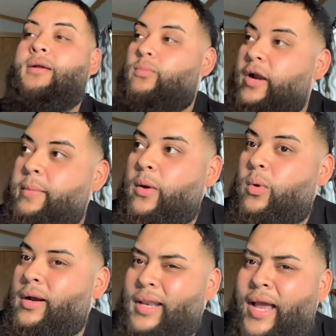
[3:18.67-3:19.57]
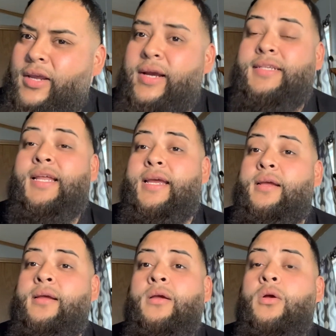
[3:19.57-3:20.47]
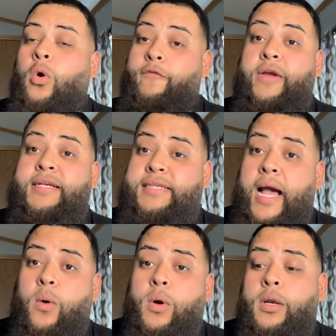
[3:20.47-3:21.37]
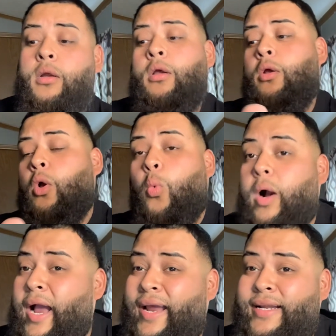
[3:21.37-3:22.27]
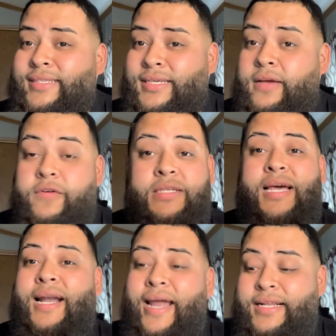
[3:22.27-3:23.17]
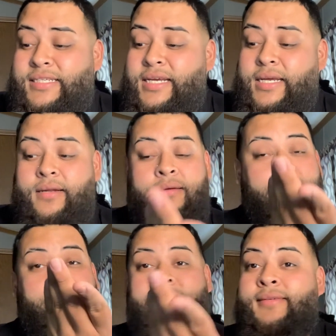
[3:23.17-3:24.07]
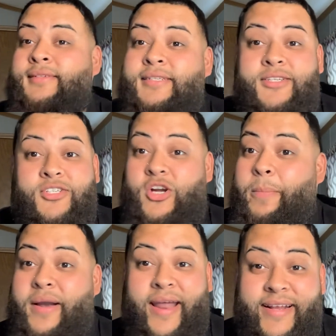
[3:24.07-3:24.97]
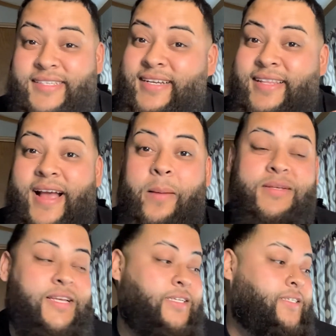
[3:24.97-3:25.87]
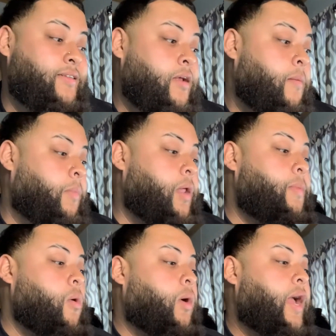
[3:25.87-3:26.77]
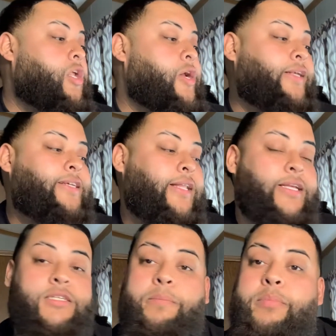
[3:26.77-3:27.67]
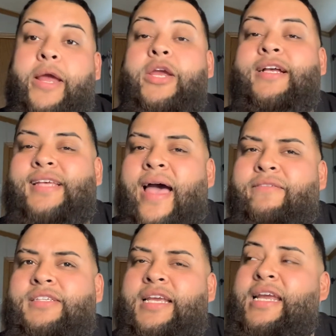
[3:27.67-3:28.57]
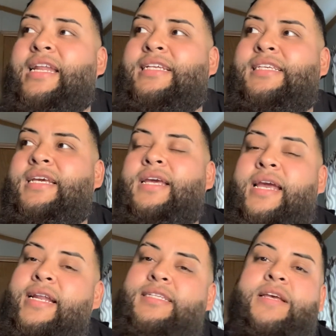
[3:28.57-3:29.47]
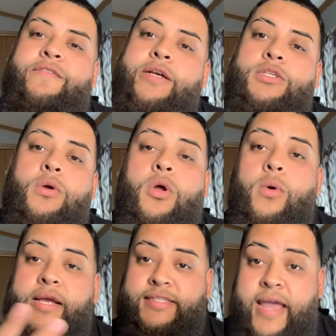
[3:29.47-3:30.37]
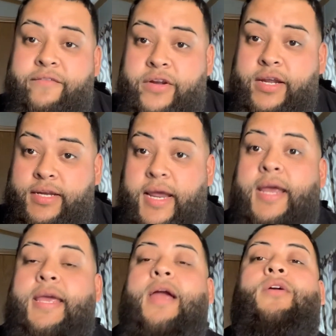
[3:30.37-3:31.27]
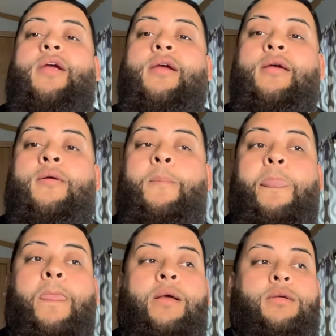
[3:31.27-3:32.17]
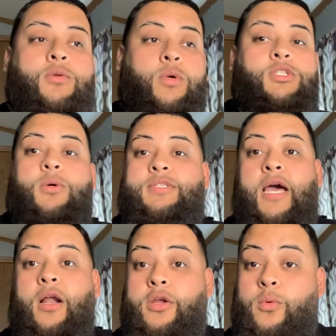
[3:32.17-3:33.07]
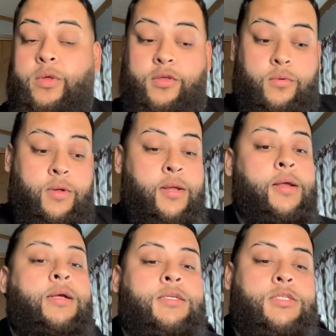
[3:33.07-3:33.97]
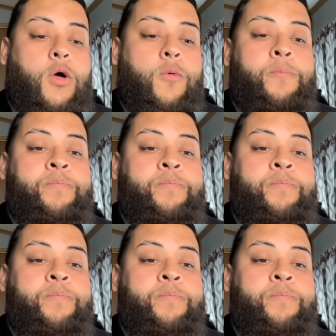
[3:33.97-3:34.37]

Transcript: Recommend what Glock you guys like, or if you guys got one, what kind is it? If you guys got a 19, drop a 19 in the comment section. But let me know what kind you guys got that you guys have as an EDC. EDC, if you guys don't know, is everyday carry. The ones you always got on you with you. So